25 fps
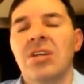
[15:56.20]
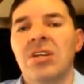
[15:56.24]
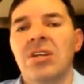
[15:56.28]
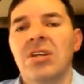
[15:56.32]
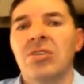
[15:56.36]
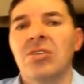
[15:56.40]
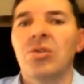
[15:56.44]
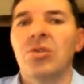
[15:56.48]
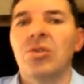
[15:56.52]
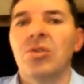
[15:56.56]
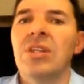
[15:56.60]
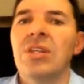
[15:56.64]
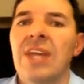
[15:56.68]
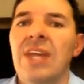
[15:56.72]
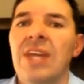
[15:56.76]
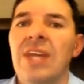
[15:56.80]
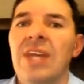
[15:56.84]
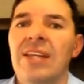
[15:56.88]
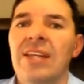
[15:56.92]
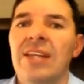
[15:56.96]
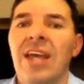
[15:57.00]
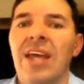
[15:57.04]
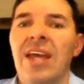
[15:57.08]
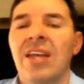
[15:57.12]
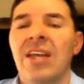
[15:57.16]
doing that,
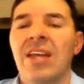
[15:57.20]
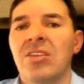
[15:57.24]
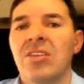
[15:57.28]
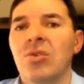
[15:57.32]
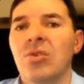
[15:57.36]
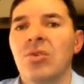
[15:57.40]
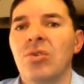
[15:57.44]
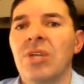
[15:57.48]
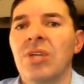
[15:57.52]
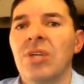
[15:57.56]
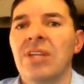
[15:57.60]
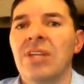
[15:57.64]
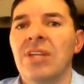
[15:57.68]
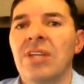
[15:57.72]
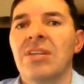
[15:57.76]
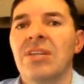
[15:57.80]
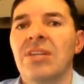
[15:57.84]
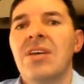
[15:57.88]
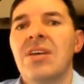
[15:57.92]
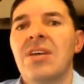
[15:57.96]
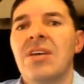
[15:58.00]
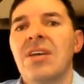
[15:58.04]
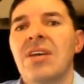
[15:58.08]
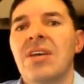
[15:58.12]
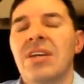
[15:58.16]
and you'll get
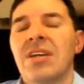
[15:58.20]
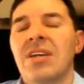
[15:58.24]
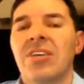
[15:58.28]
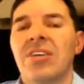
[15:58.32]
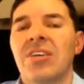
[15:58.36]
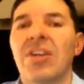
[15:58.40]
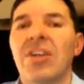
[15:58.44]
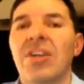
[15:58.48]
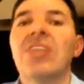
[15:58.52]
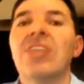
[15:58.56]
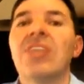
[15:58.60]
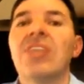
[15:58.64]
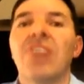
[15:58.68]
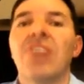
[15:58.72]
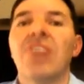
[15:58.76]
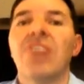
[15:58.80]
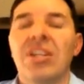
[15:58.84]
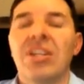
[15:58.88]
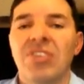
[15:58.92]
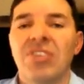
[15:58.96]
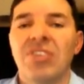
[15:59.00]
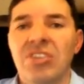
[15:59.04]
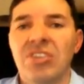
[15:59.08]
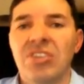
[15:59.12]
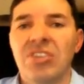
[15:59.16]
great
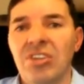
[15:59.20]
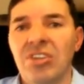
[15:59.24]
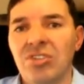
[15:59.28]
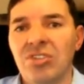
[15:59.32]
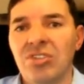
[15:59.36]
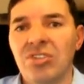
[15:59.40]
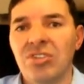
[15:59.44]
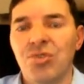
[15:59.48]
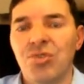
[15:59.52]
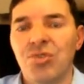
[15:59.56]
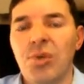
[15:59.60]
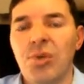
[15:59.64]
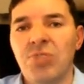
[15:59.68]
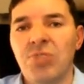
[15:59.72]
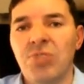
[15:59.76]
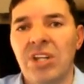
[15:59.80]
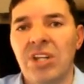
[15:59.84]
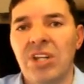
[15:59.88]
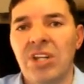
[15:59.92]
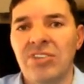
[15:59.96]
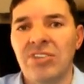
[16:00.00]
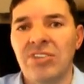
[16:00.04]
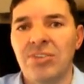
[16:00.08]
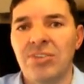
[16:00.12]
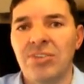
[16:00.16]
returns from
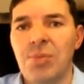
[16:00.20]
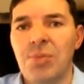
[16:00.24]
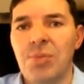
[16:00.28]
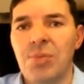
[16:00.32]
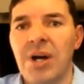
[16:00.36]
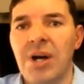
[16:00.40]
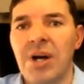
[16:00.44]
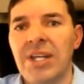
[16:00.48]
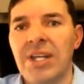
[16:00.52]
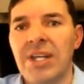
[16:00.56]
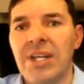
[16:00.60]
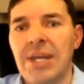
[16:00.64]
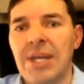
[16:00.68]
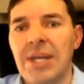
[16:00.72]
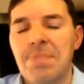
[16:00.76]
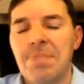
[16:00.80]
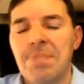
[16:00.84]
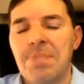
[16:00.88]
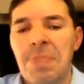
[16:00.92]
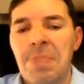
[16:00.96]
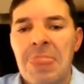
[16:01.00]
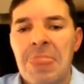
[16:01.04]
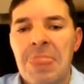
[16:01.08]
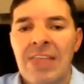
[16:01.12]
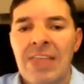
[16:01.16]
Genesis Mining.
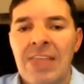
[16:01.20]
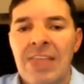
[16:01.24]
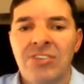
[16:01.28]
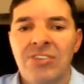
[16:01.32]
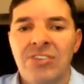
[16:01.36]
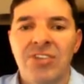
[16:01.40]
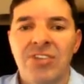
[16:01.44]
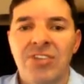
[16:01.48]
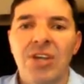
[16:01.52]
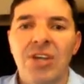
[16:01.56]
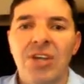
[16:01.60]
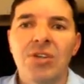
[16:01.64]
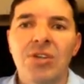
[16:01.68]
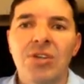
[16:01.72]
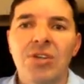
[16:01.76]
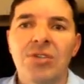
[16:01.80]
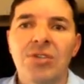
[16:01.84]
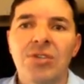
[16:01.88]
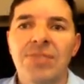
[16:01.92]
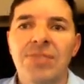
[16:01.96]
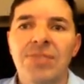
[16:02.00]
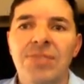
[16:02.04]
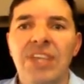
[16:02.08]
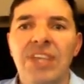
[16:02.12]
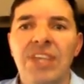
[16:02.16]
So
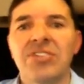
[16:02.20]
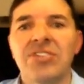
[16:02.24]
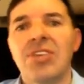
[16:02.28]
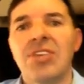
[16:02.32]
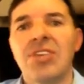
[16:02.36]
yes, so